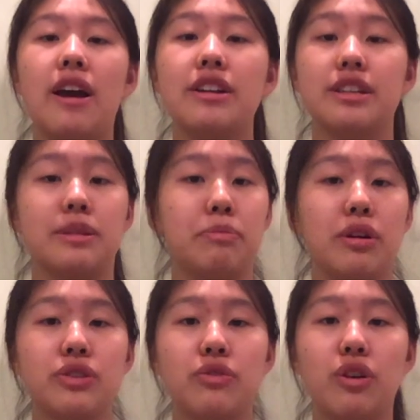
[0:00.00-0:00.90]
Just
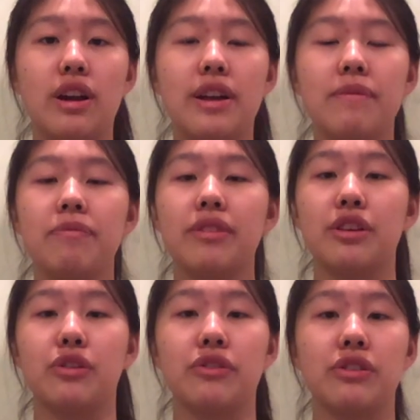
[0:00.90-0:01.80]
push for it.
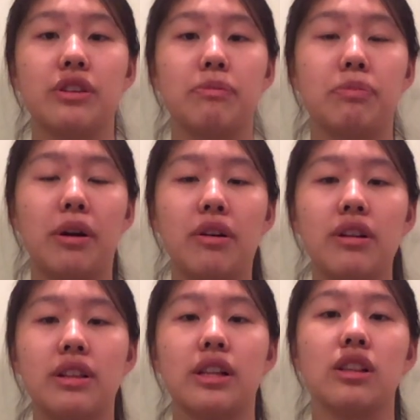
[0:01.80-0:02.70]
You'll feel the burn
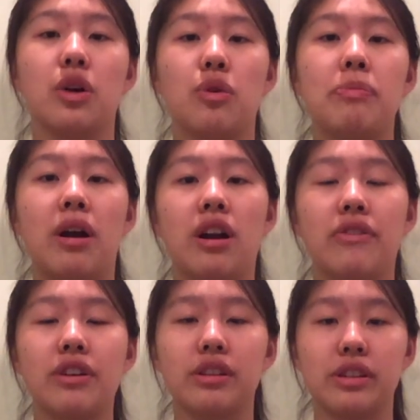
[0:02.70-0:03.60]
on the lower part of
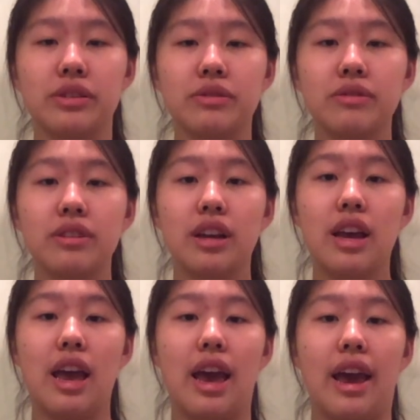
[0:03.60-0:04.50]
your glute,
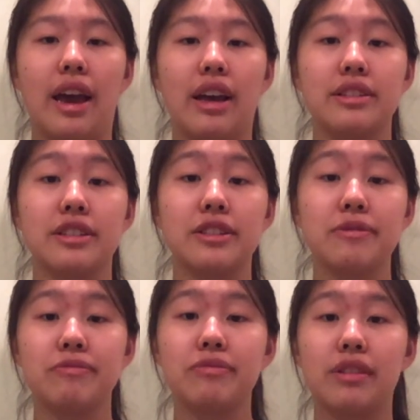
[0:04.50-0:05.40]
and
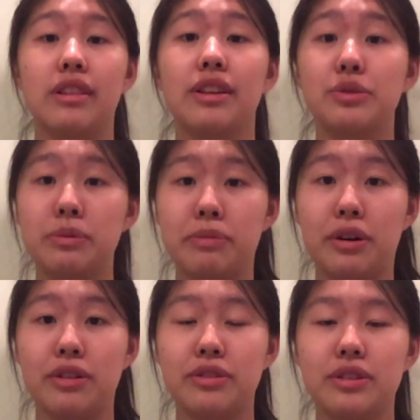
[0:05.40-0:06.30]
this one
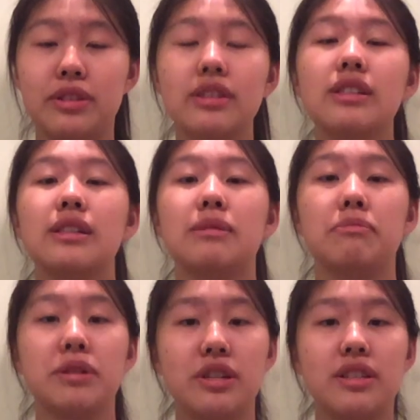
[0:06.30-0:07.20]
burns,
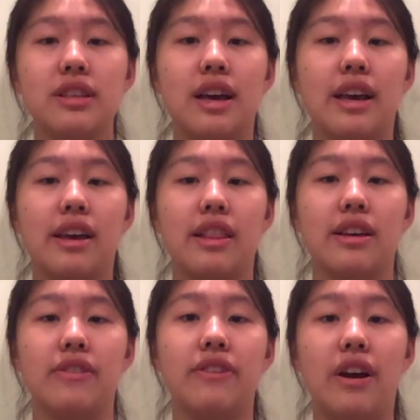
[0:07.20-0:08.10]
but just like
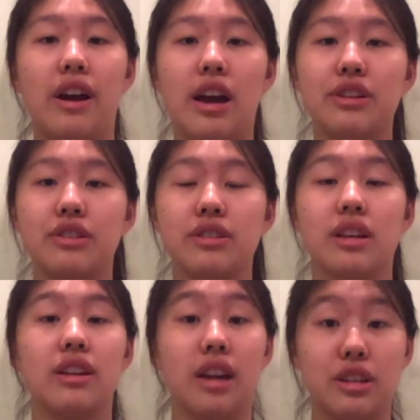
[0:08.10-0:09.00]
the fire hydrants,
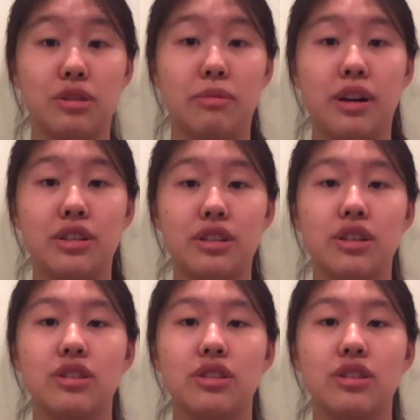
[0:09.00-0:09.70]
not so much.